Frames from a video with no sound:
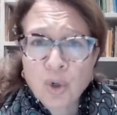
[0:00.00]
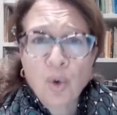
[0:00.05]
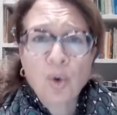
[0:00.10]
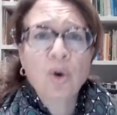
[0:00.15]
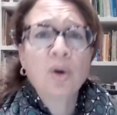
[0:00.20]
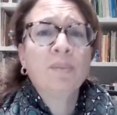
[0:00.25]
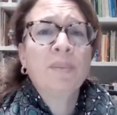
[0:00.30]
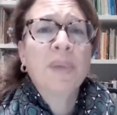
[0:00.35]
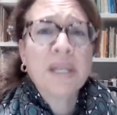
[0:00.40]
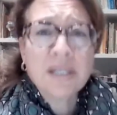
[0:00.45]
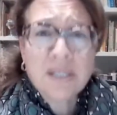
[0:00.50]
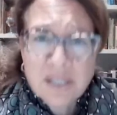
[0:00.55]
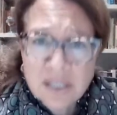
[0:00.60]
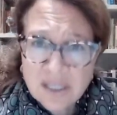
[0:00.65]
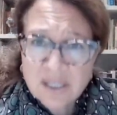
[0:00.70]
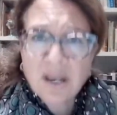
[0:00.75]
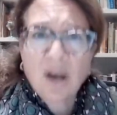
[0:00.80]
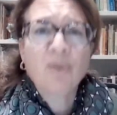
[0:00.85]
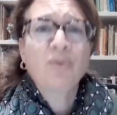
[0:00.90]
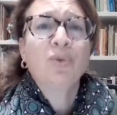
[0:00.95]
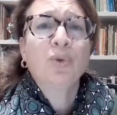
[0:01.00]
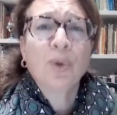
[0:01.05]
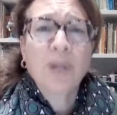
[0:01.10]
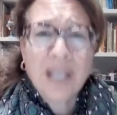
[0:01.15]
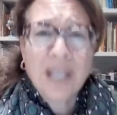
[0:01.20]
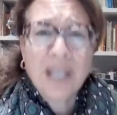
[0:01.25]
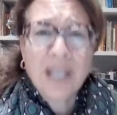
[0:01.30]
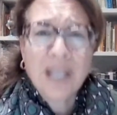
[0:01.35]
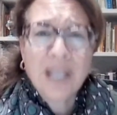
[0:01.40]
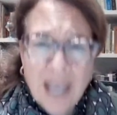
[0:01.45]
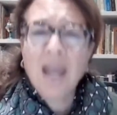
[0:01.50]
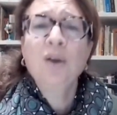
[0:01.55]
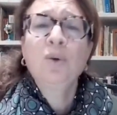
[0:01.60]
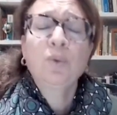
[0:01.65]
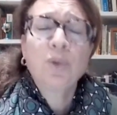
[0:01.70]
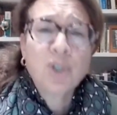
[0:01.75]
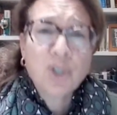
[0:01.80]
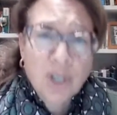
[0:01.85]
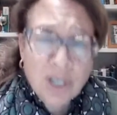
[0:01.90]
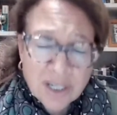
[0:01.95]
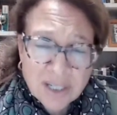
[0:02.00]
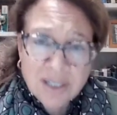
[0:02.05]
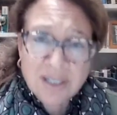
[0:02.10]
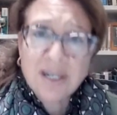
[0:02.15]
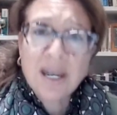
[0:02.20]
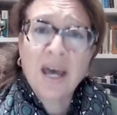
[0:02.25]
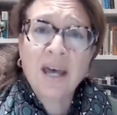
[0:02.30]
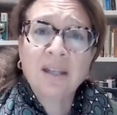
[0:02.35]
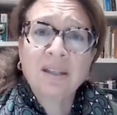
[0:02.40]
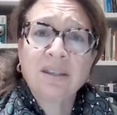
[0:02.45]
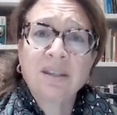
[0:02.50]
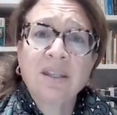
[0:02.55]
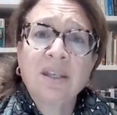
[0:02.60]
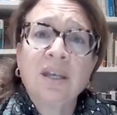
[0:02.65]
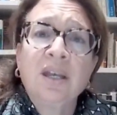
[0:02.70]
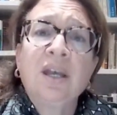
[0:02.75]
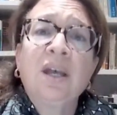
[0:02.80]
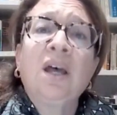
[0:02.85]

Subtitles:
torment, suffering, anguish, and death,